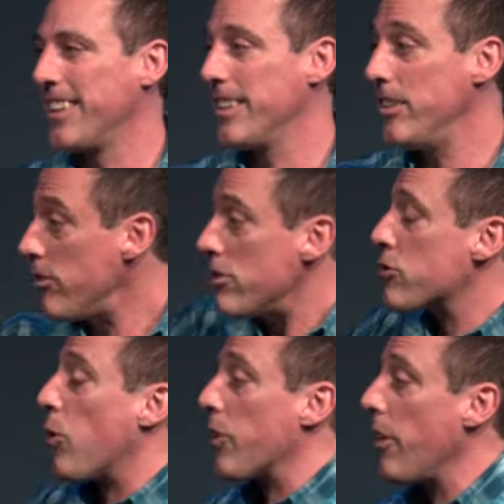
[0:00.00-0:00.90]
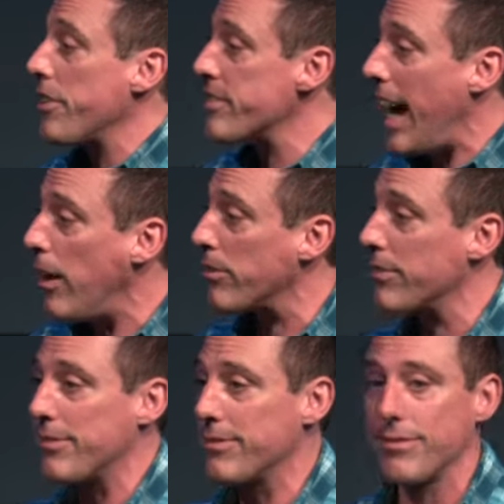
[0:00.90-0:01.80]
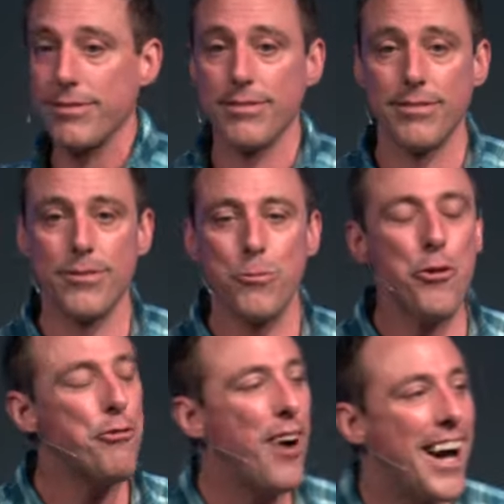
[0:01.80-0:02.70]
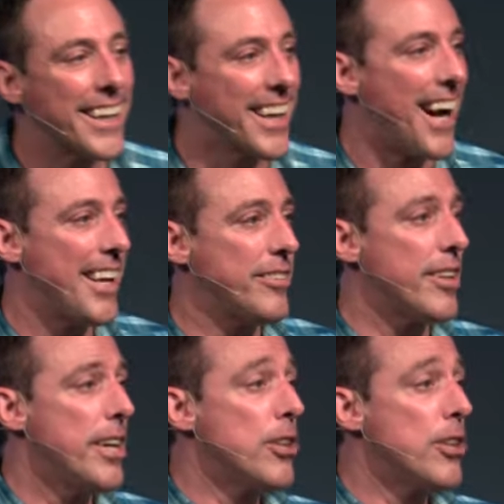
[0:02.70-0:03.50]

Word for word: He's going to sort all this out. We're fine, guys.